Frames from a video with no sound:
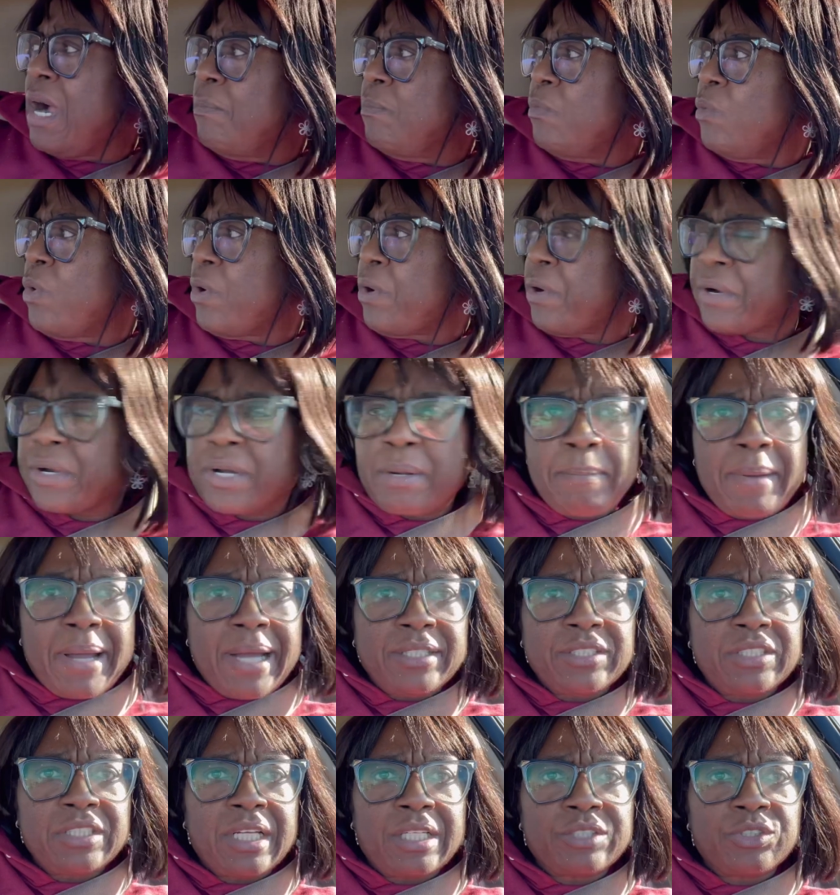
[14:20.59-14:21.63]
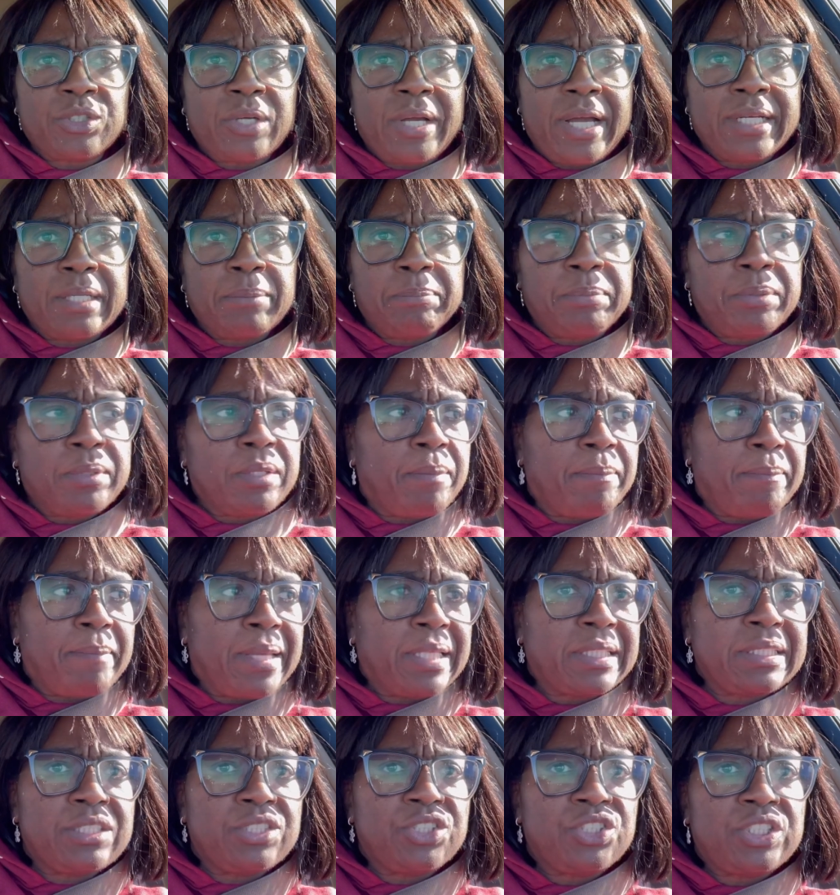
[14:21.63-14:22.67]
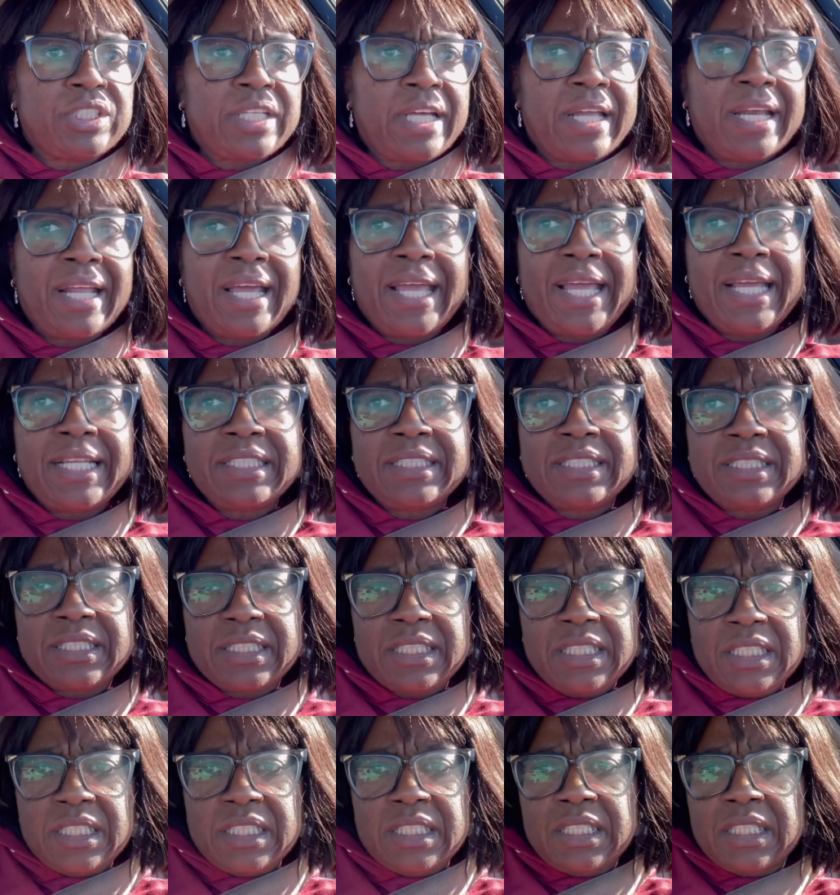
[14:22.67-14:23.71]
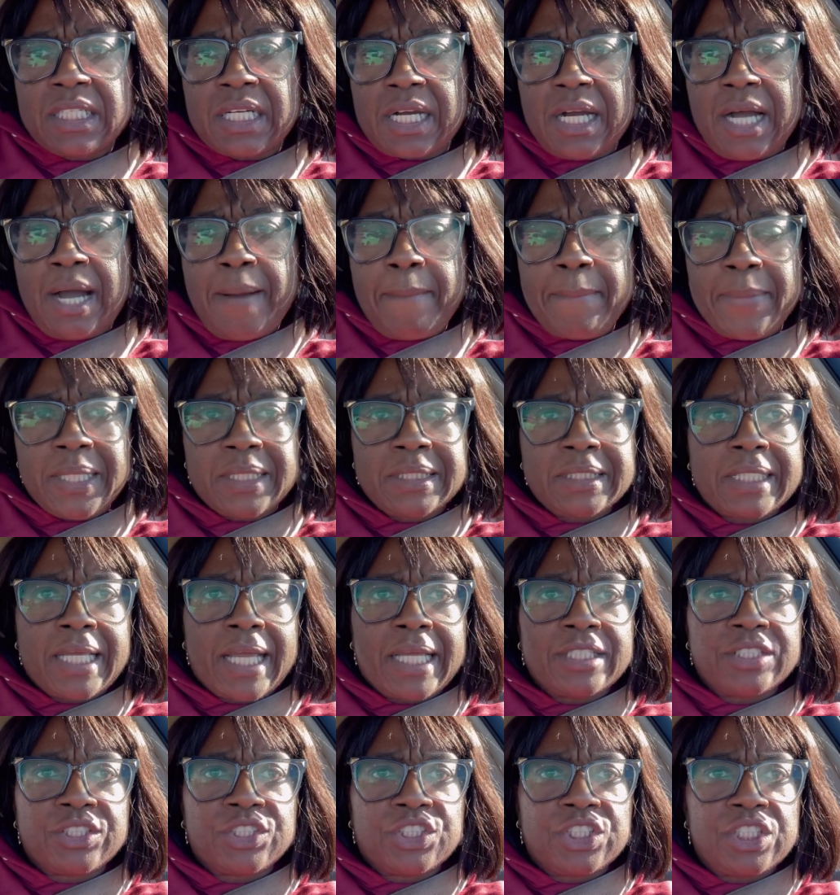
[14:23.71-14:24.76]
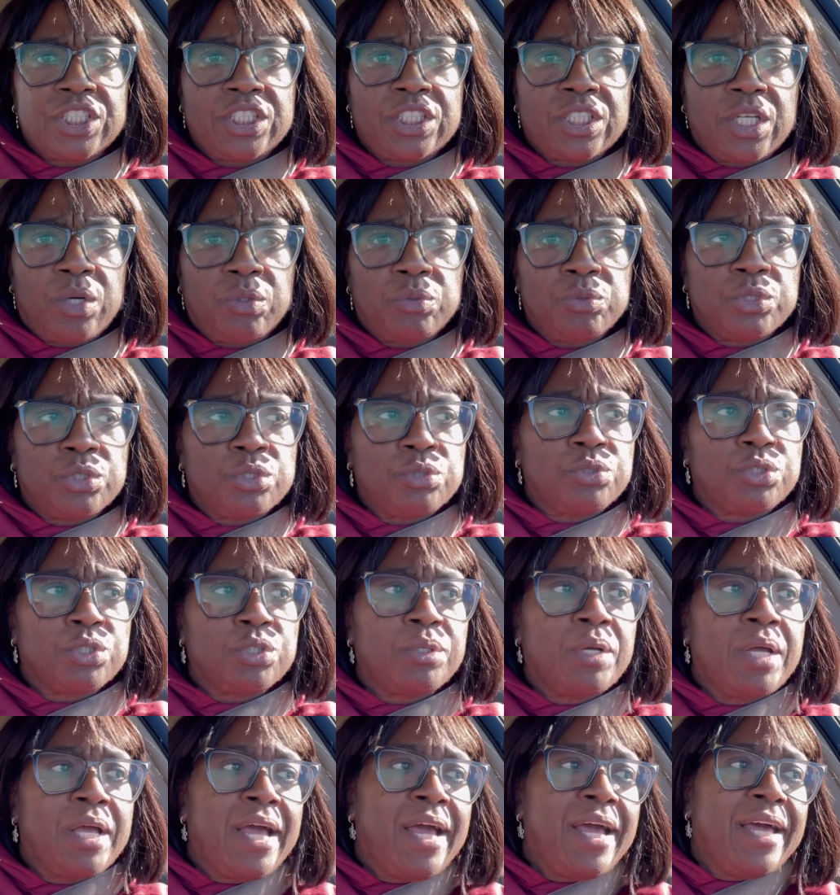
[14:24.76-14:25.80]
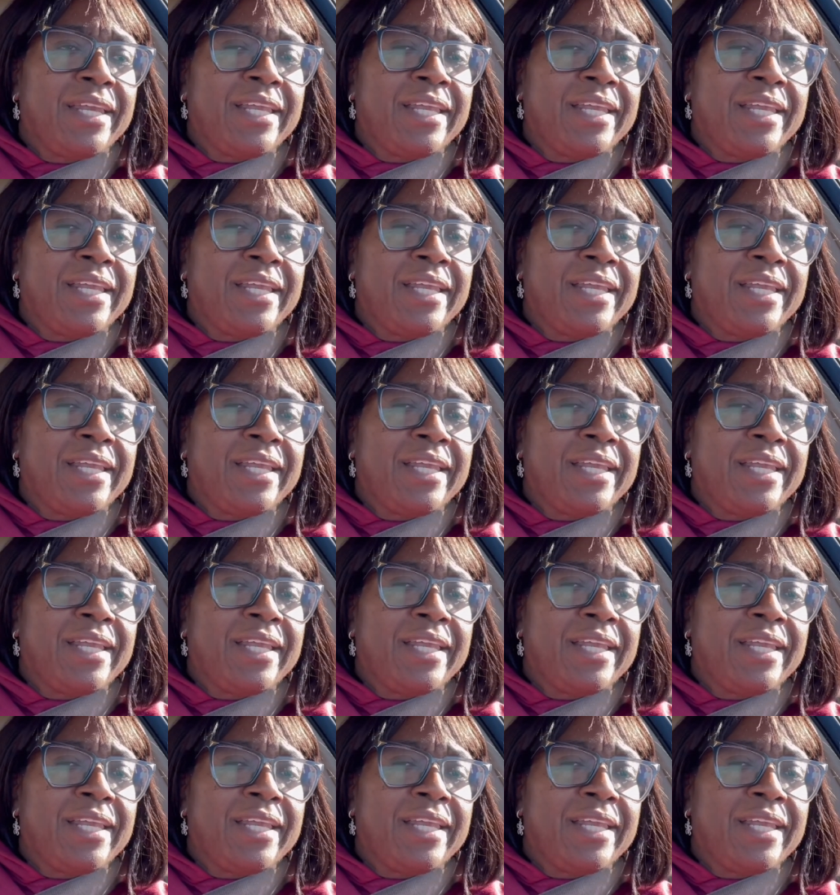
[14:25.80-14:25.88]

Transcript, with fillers: I'm worried about you. I tried to put a message down. I hadn't seen you in the comments. Hadn't seen you on YouTube.